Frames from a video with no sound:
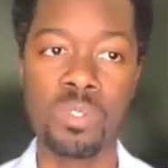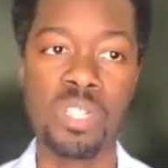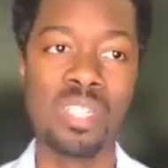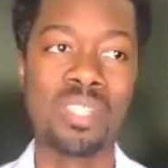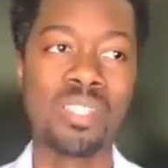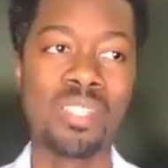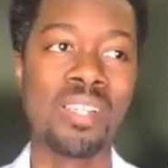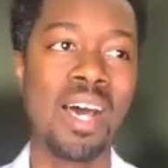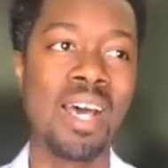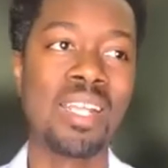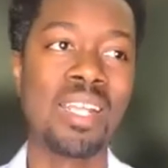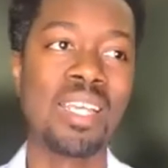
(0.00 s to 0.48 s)
It's
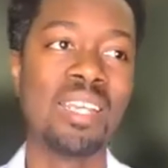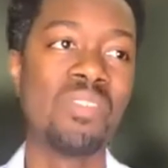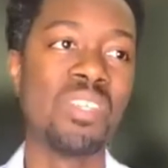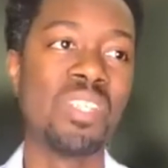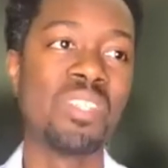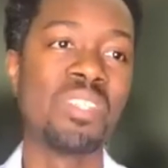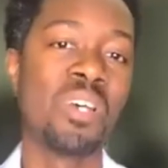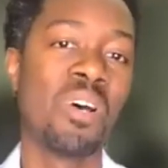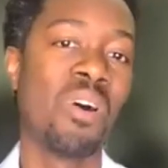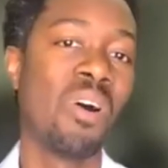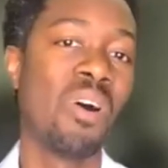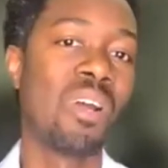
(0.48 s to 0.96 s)
not even
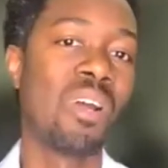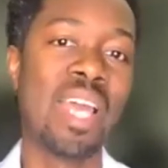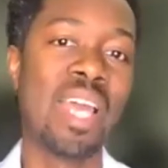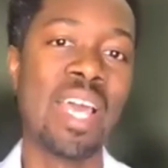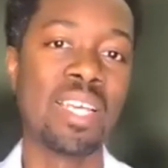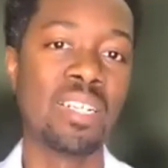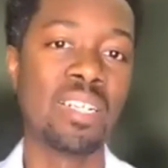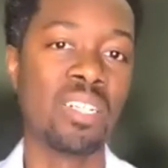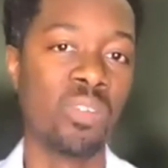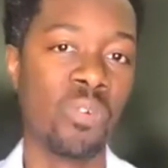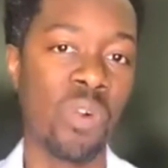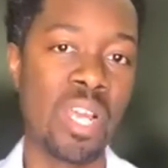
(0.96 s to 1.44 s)
taught
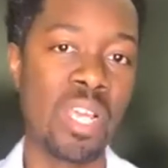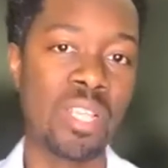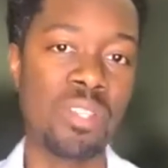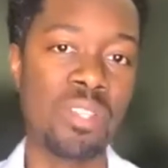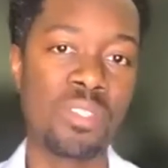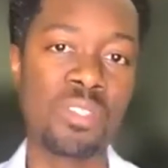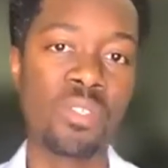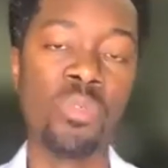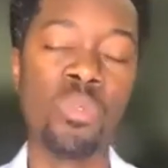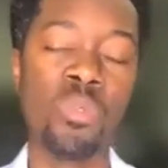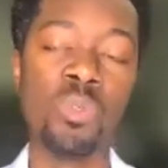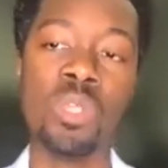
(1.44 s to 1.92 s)
at grade
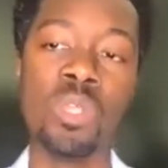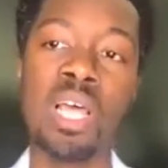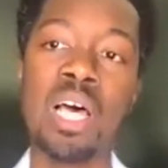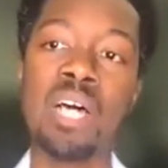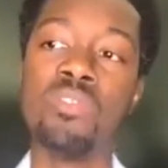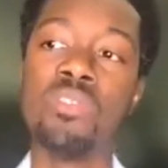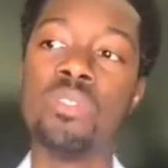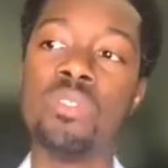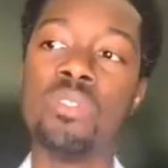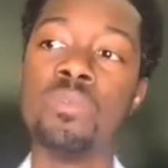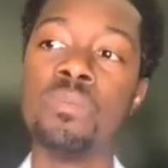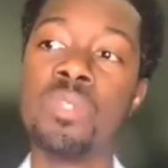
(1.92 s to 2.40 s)
school
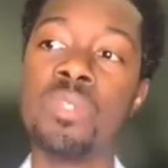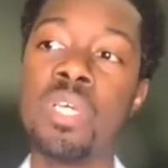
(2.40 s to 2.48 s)
level.